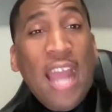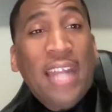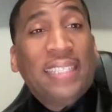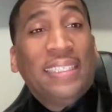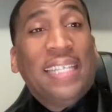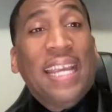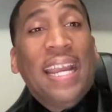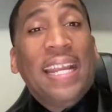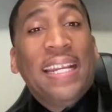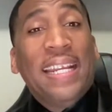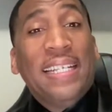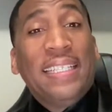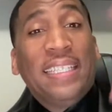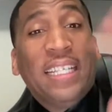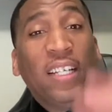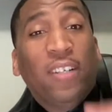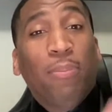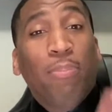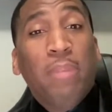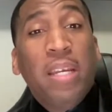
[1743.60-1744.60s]
They didn't
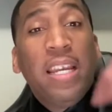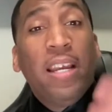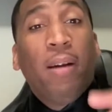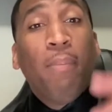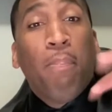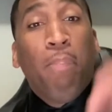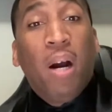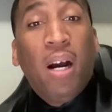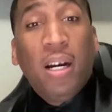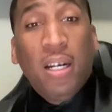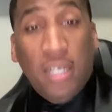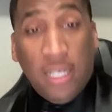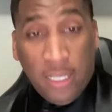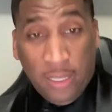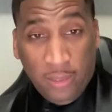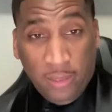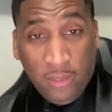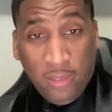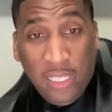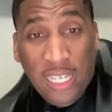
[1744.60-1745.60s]
give me a bond
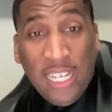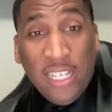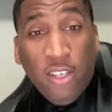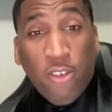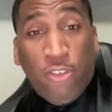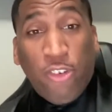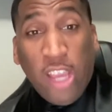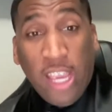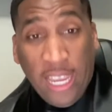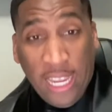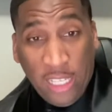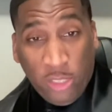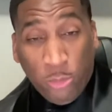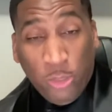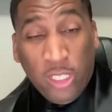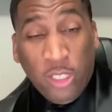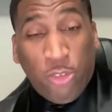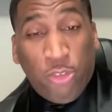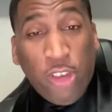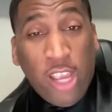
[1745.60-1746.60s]
in the feds.
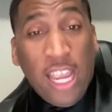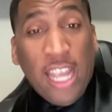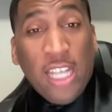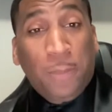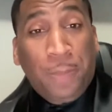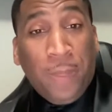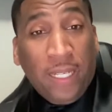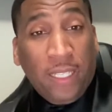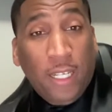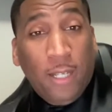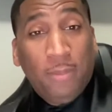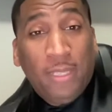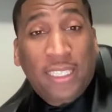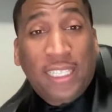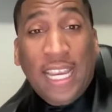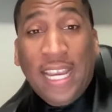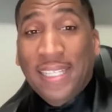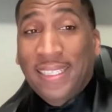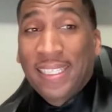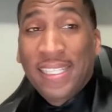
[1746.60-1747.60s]
When the feds picked up the
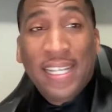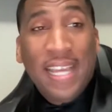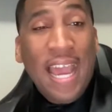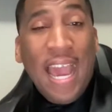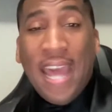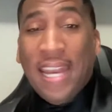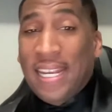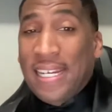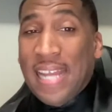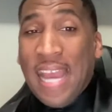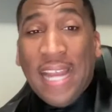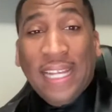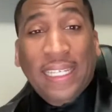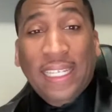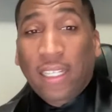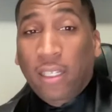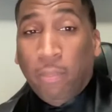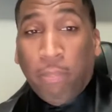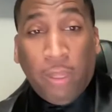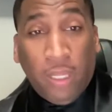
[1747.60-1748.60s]
case, I did not
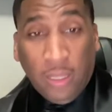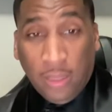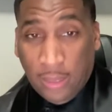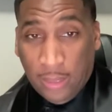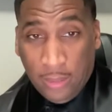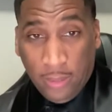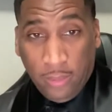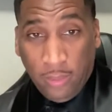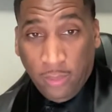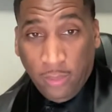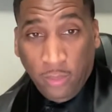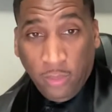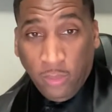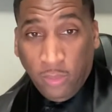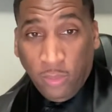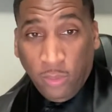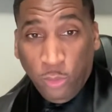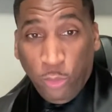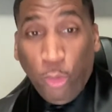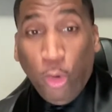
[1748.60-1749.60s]
get a bond
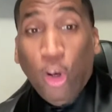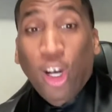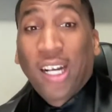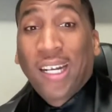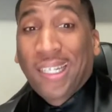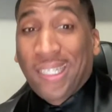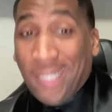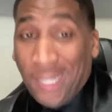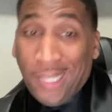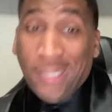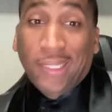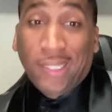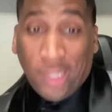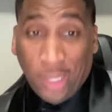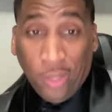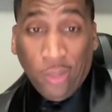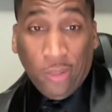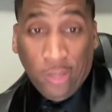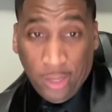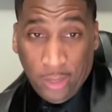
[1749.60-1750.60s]
for a gun
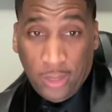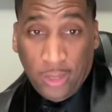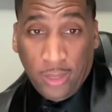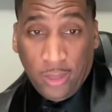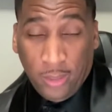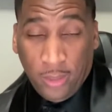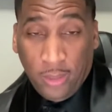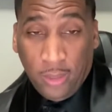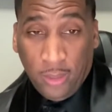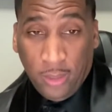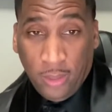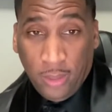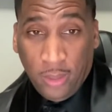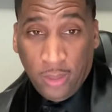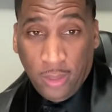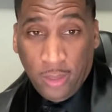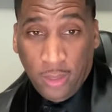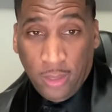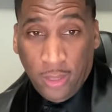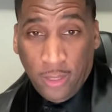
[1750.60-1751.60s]
charge,
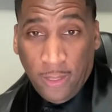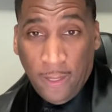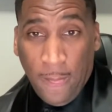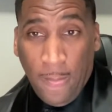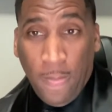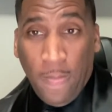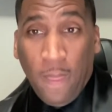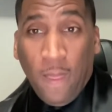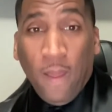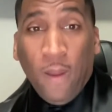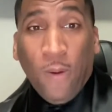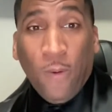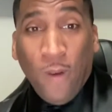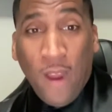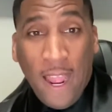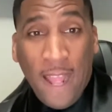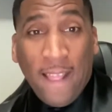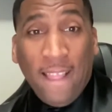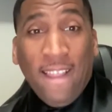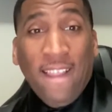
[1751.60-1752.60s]

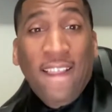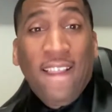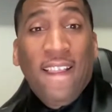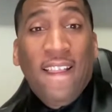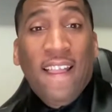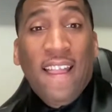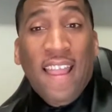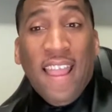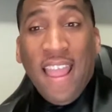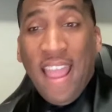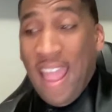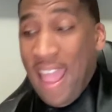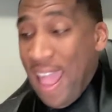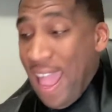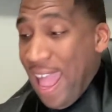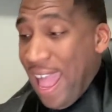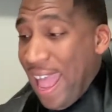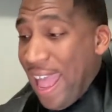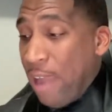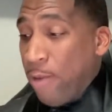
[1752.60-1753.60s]
right?
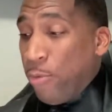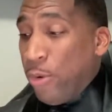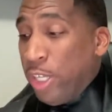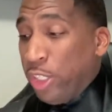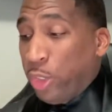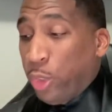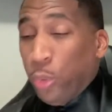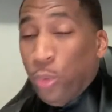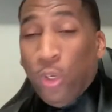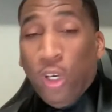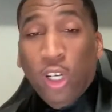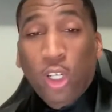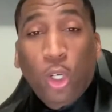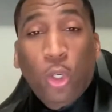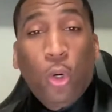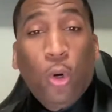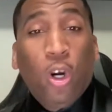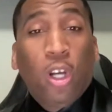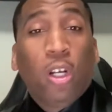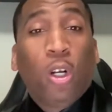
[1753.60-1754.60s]
I went to a
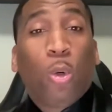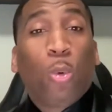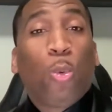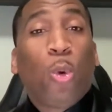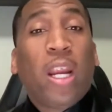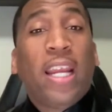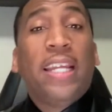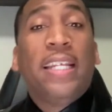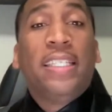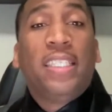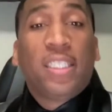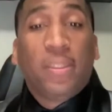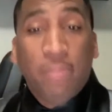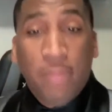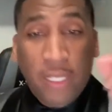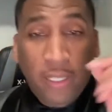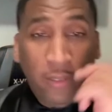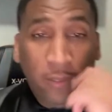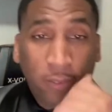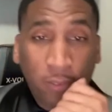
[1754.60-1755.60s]
court
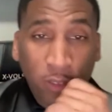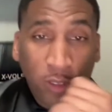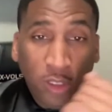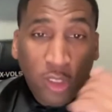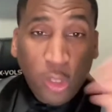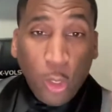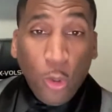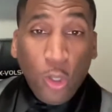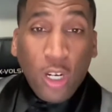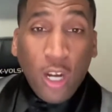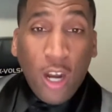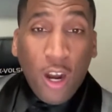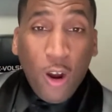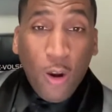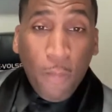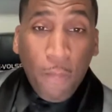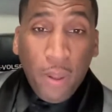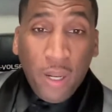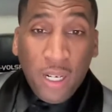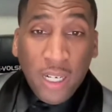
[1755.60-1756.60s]
arrangement,
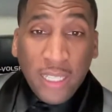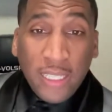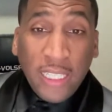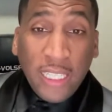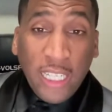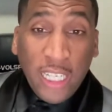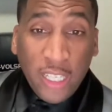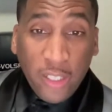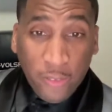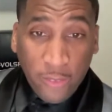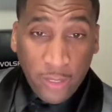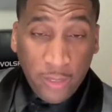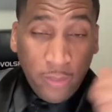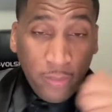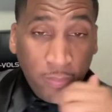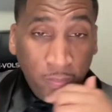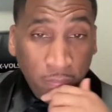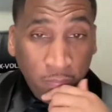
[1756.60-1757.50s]
so-called bond hearing,